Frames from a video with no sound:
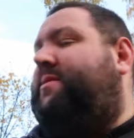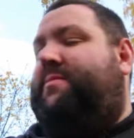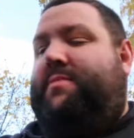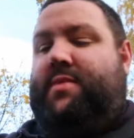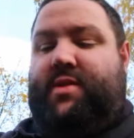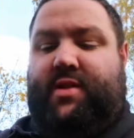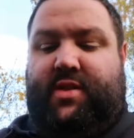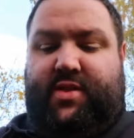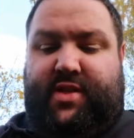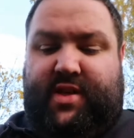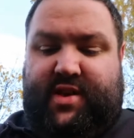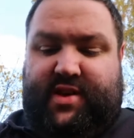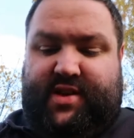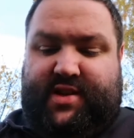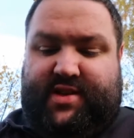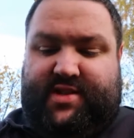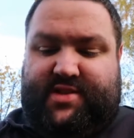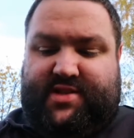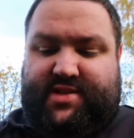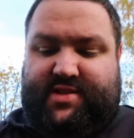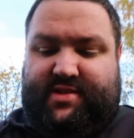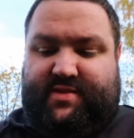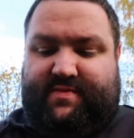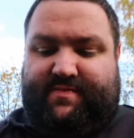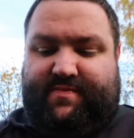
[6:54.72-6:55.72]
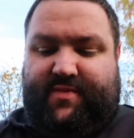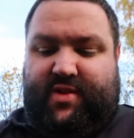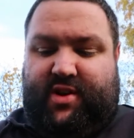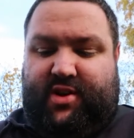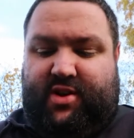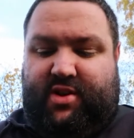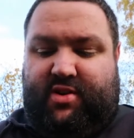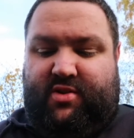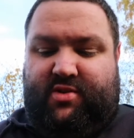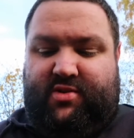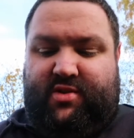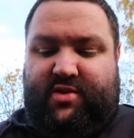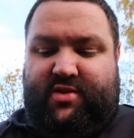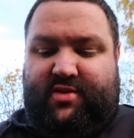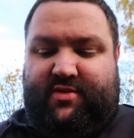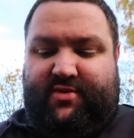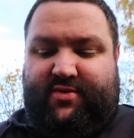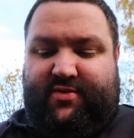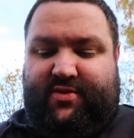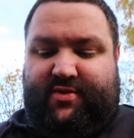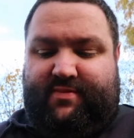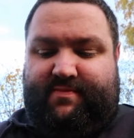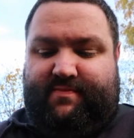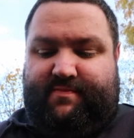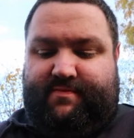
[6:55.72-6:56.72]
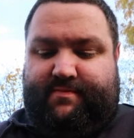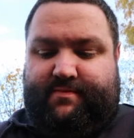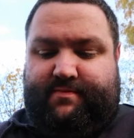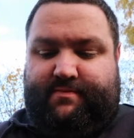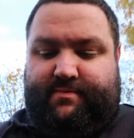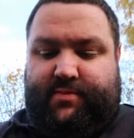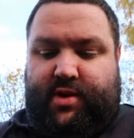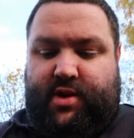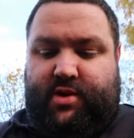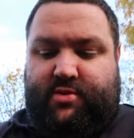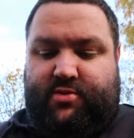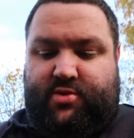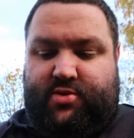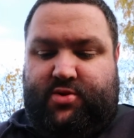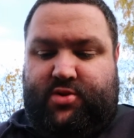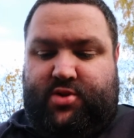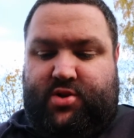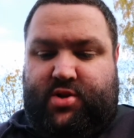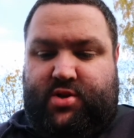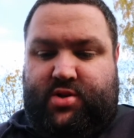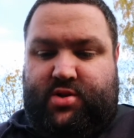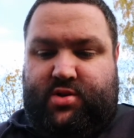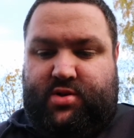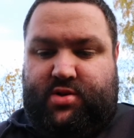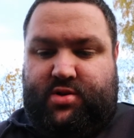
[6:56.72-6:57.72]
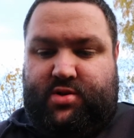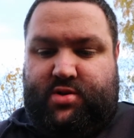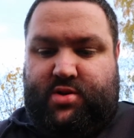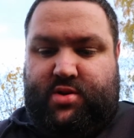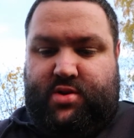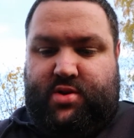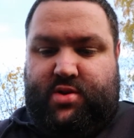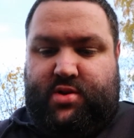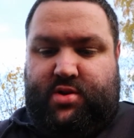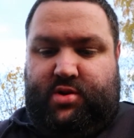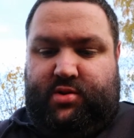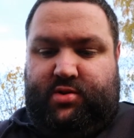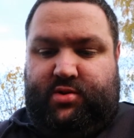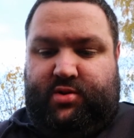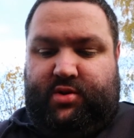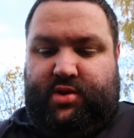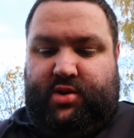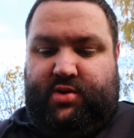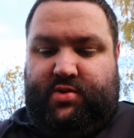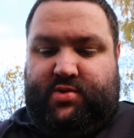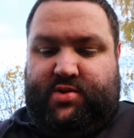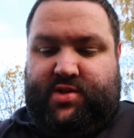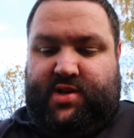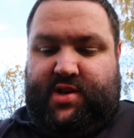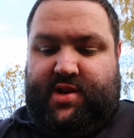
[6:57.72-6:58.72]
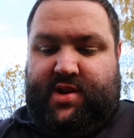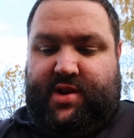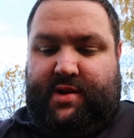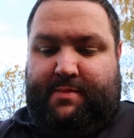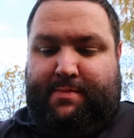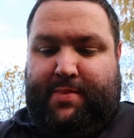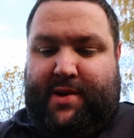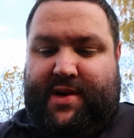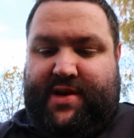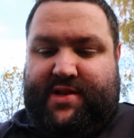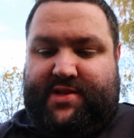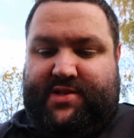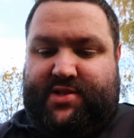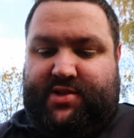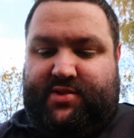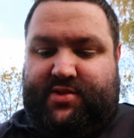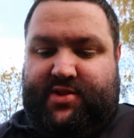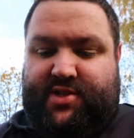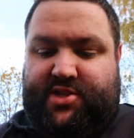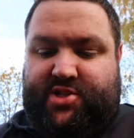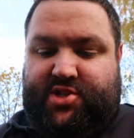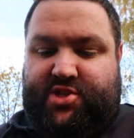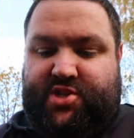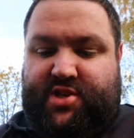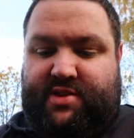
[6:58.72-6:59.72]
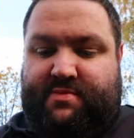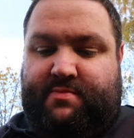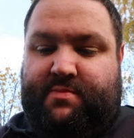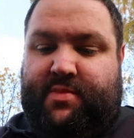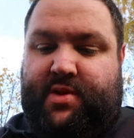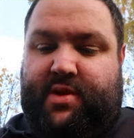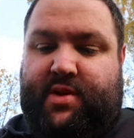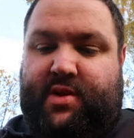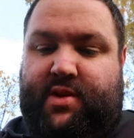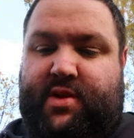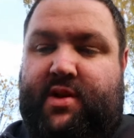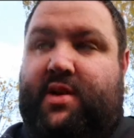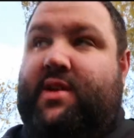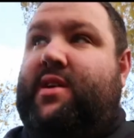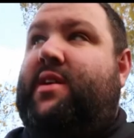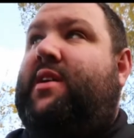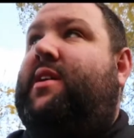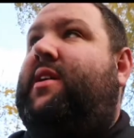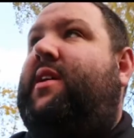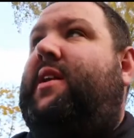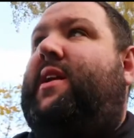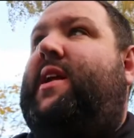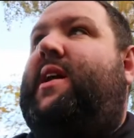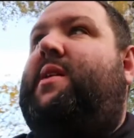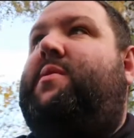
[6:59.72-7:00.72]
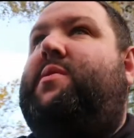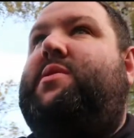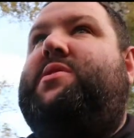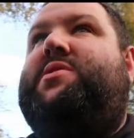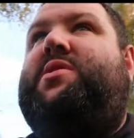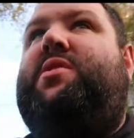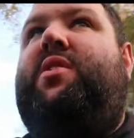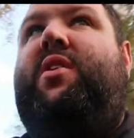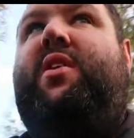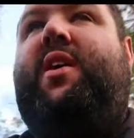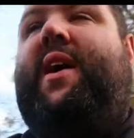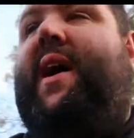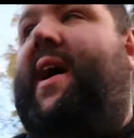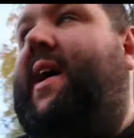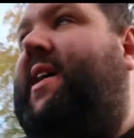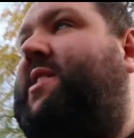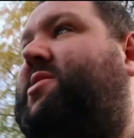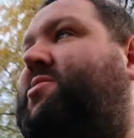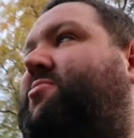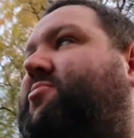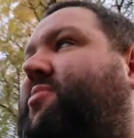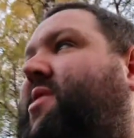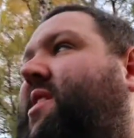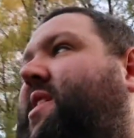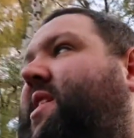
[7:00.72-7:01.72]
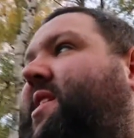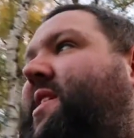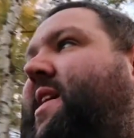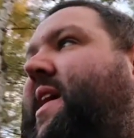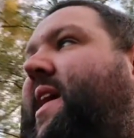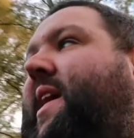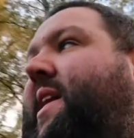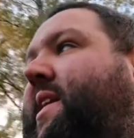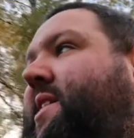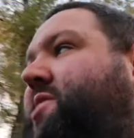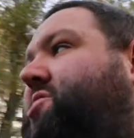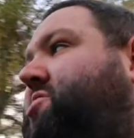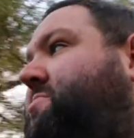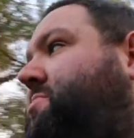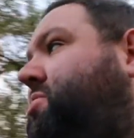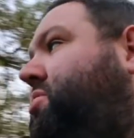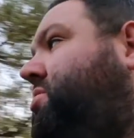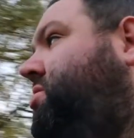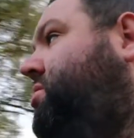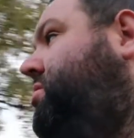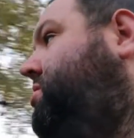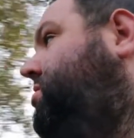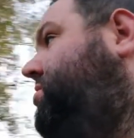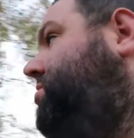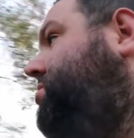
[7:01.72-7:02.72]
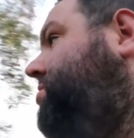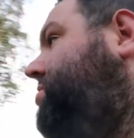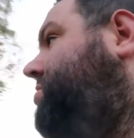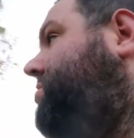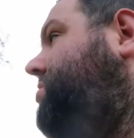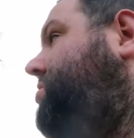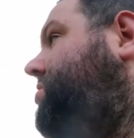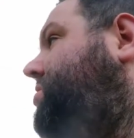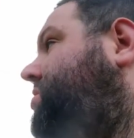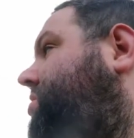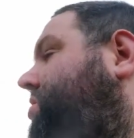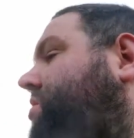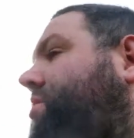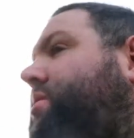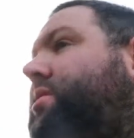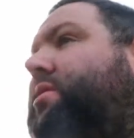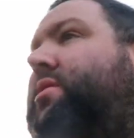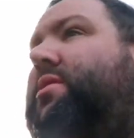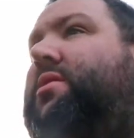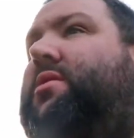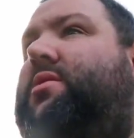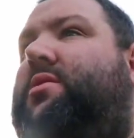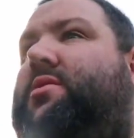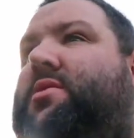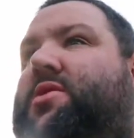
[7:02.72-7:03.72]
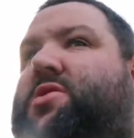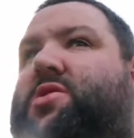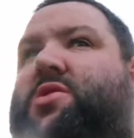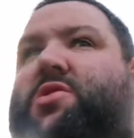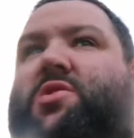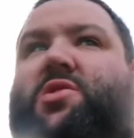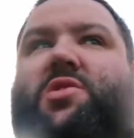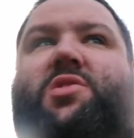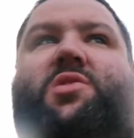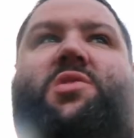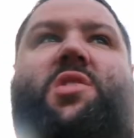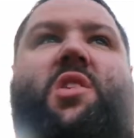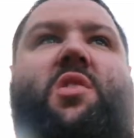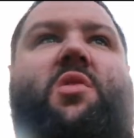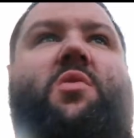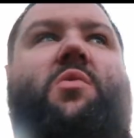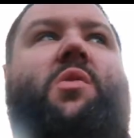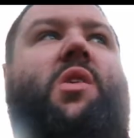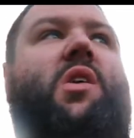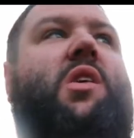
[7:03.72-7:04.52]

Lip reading: But the thing is, I kind of begrudge using a pass on this gym. Now it's not X-raid eligible, which is so